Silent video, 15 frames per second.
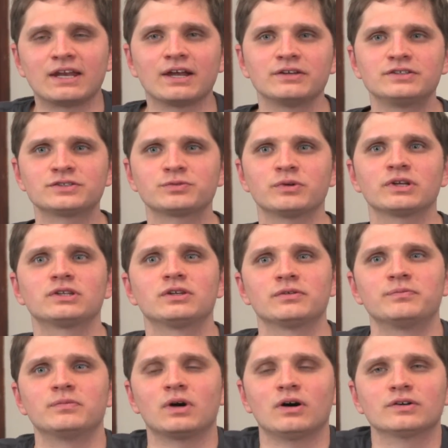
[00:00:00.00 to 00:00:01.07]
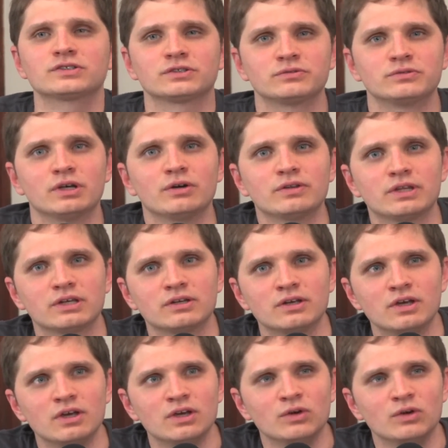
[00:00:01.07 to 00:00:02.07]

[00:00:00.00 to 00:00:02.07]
And I just wanted to also note that